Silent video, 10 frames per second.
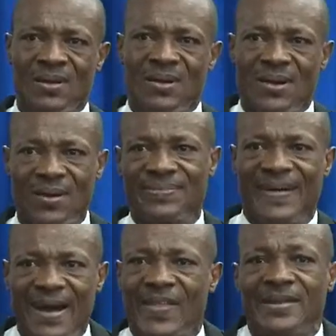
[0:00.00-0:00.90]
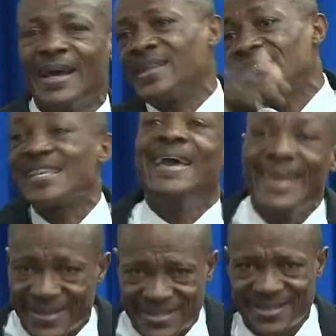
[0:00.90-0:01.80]
oh, Father, that is in
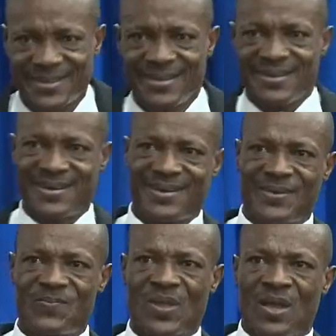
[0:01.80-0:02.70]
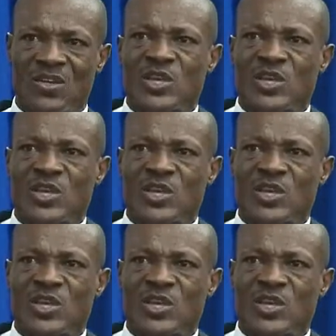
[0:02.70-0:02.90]
it. Huh. So